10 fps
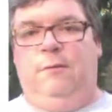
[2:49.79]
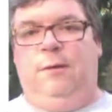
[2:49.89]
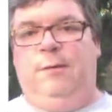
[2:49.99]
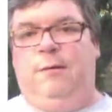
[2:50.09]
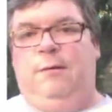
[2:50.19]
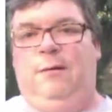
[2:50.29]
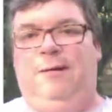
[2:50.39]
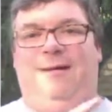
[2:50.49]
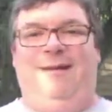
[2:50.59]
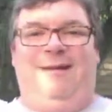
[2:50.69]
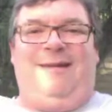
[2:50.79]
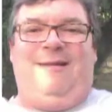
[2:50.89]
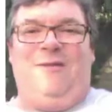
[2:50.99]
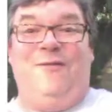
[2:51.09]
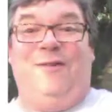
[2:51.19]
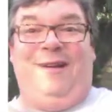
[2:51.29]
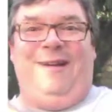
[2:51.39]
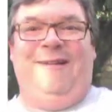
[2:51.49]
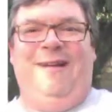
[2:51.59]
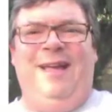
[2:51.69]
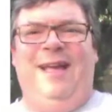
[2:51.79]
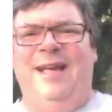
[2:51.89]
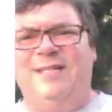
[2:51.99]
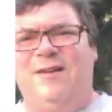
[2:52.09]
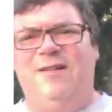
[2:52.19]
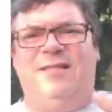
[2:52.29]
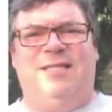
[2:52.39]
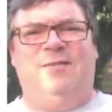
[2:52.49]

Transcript: Wait a minute. Over here. It's hard to see